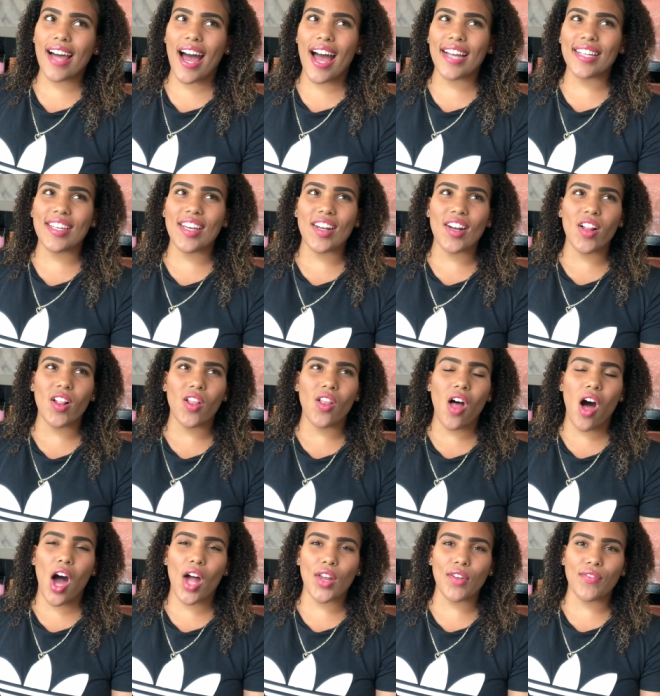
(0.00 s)
I get a
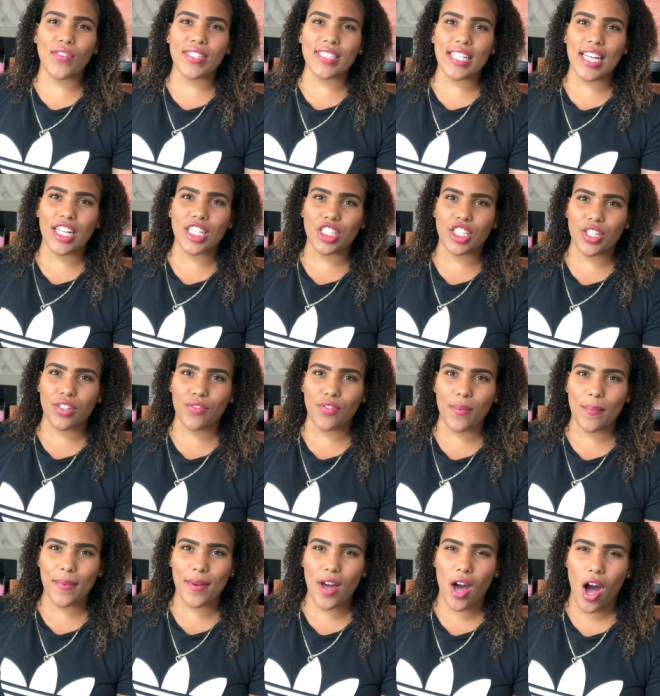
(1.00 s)
lot of attention
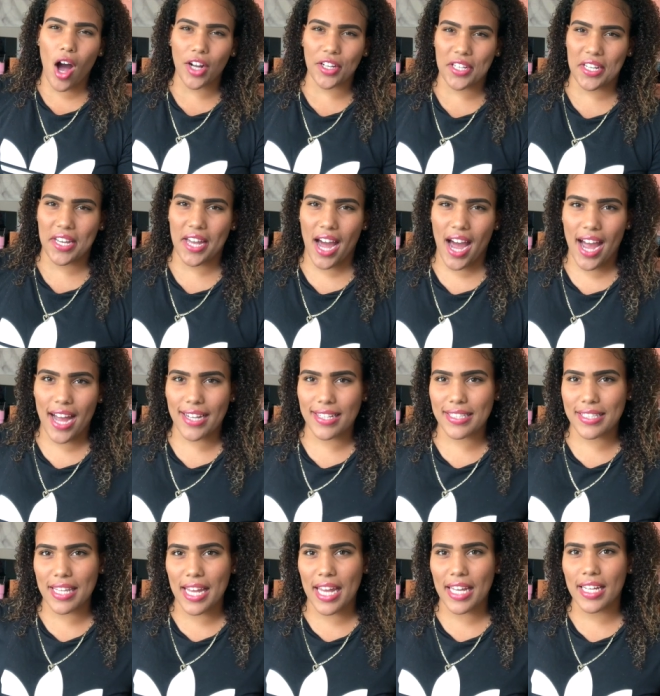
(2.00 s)
from cocky
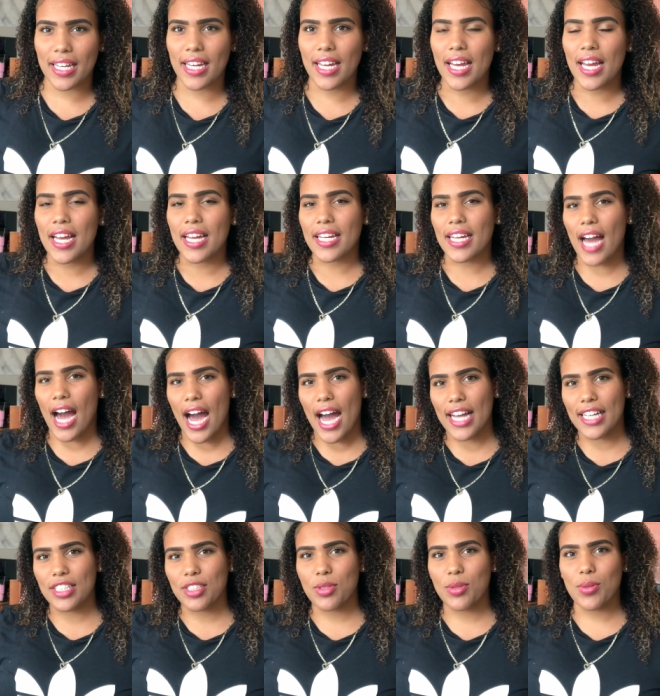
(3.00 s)
guys, like
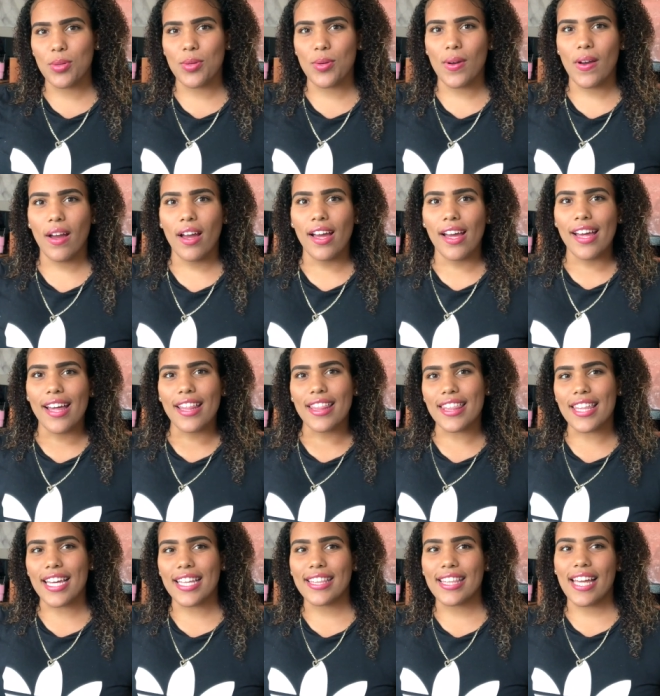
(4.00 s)
guys who
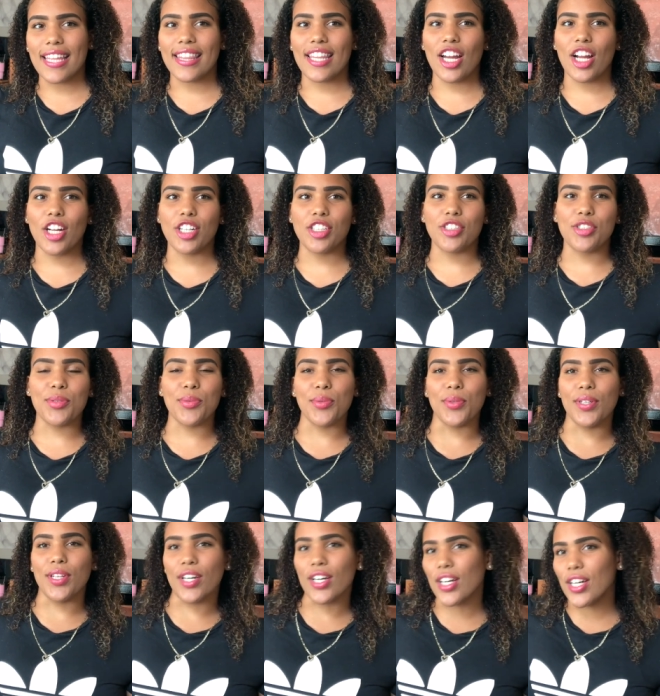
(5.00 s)
think that they're too
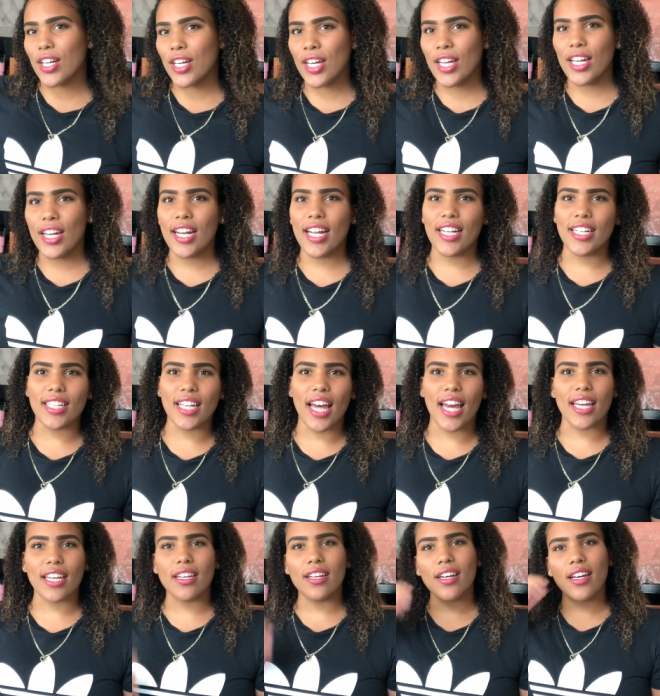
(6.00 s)
good and
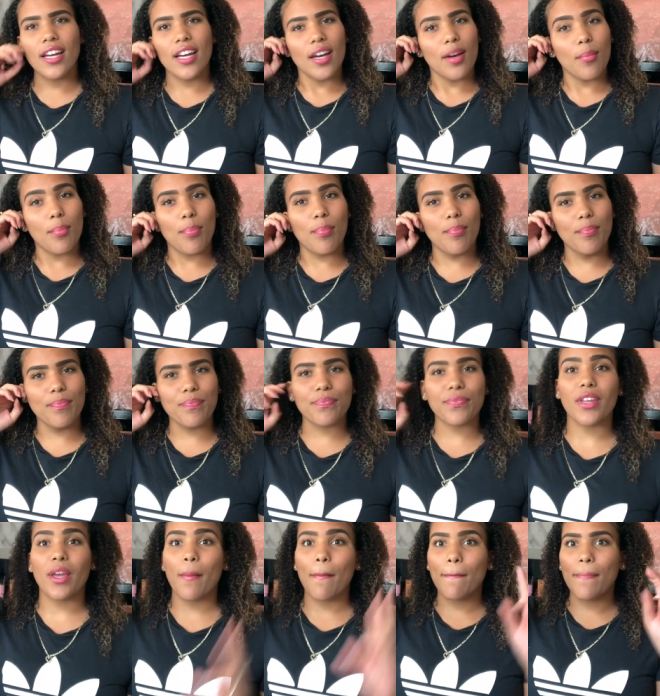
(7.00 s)
like
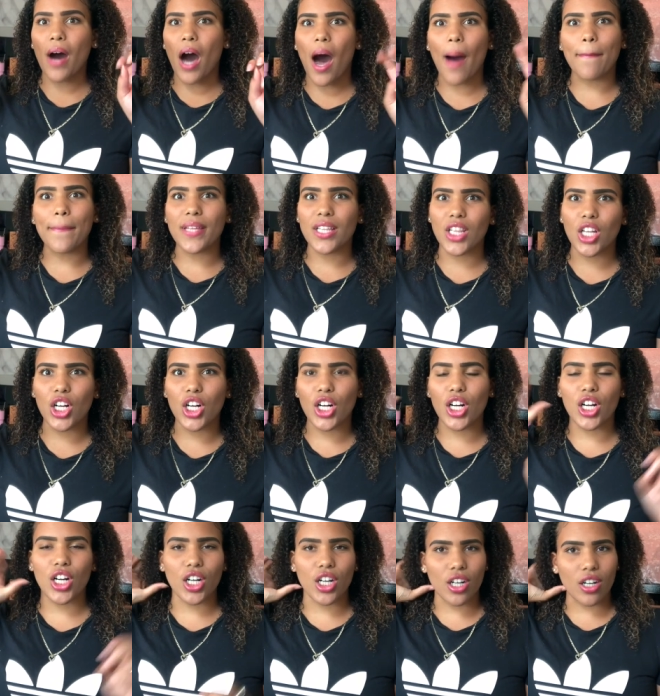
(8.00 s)

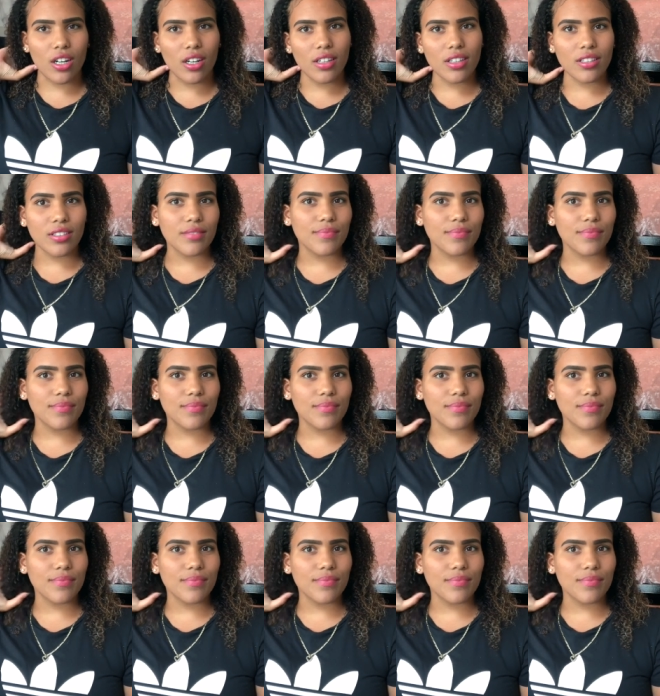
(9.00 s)
popular.